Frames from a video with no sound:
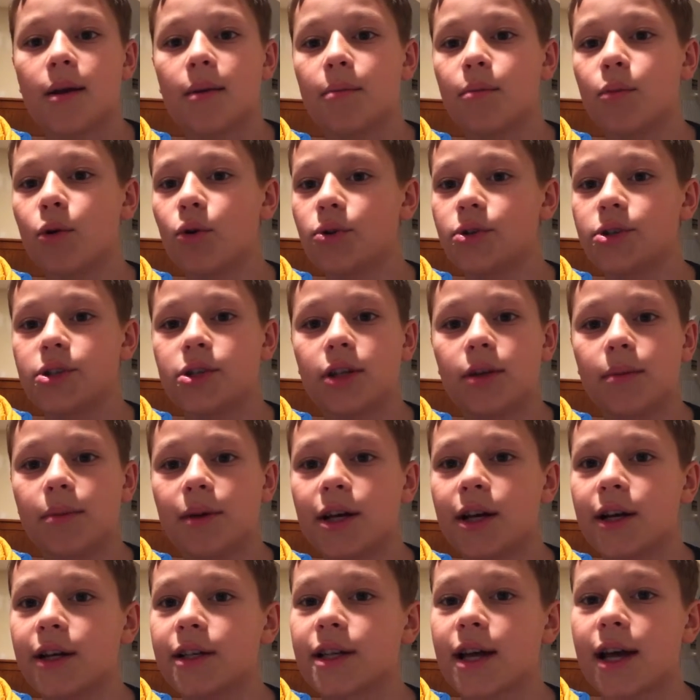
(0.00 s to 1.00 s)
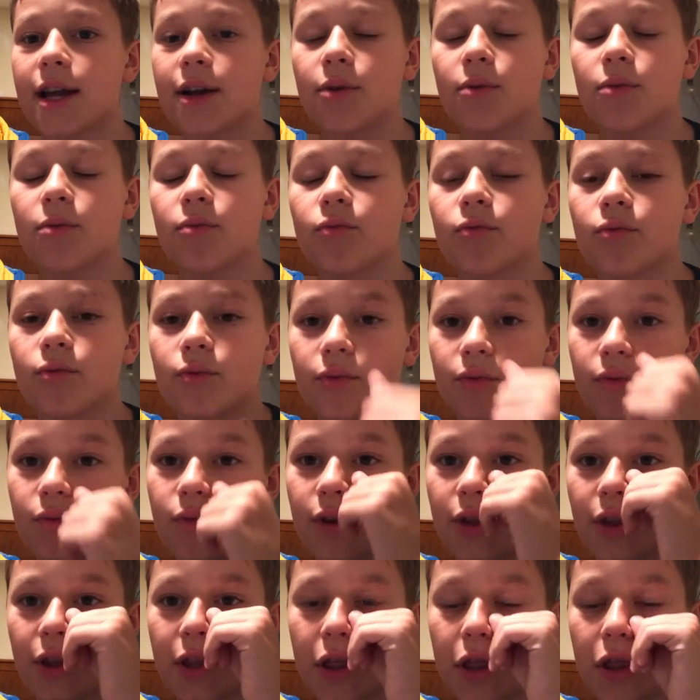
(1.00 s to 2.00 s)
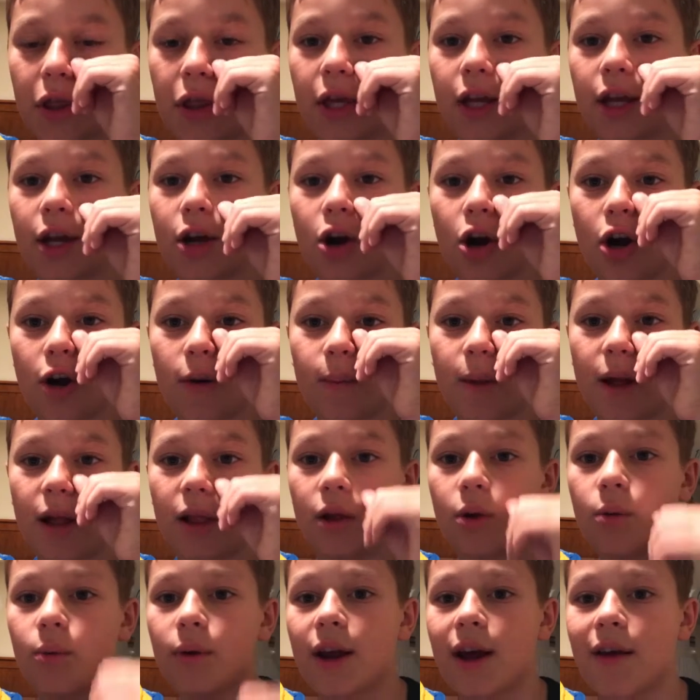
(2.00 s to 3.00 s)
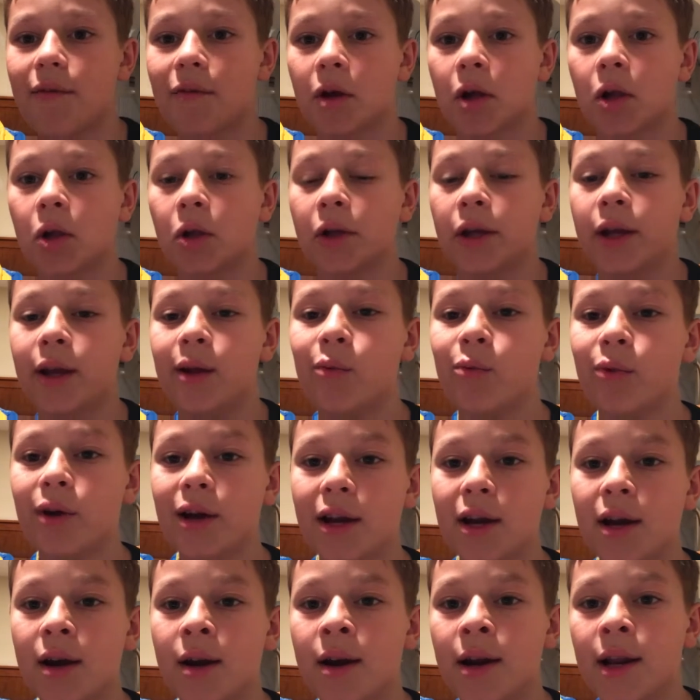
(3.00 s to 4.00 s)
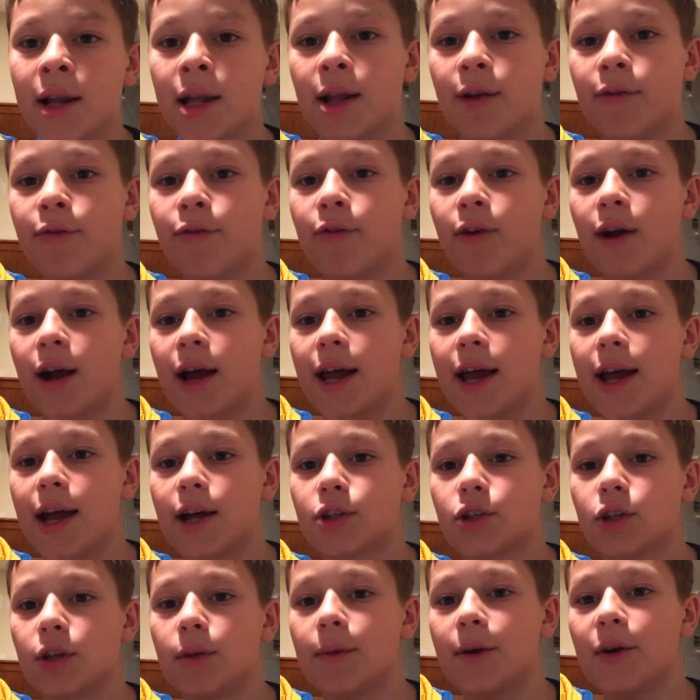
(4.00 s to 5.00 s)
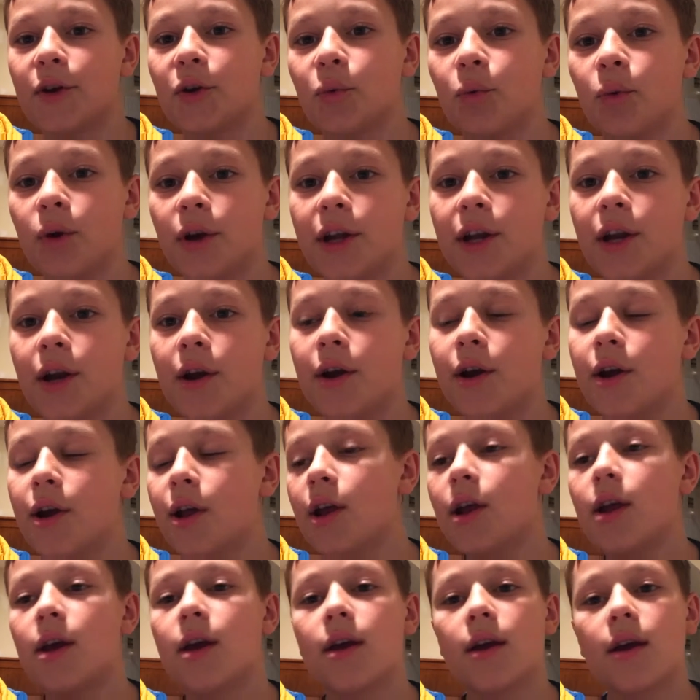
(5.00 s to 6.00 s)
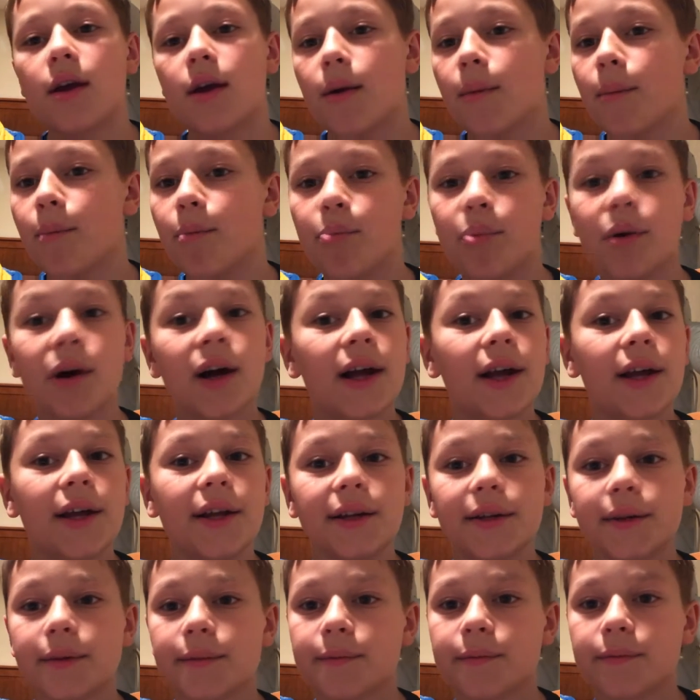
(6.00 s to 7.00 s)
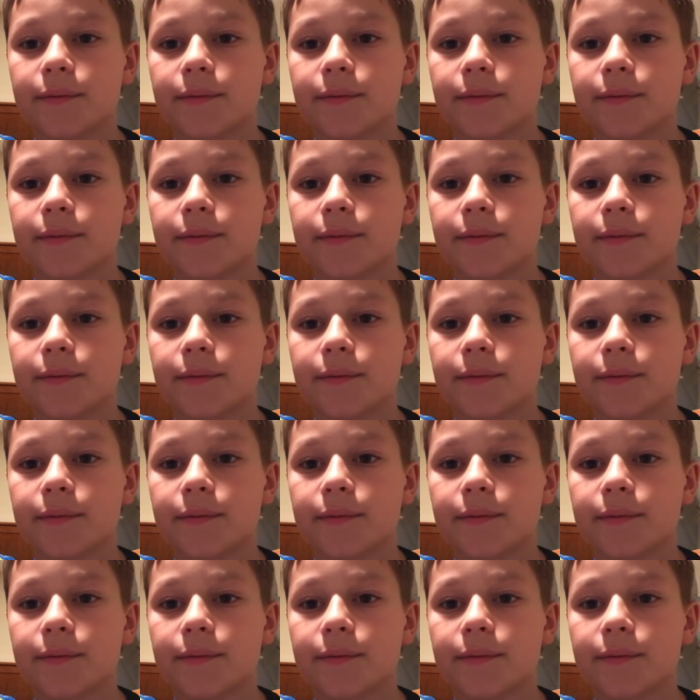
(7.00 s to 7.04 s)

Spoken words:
mostly because I don't really think Carmella would have a clean win if I actually made her win. But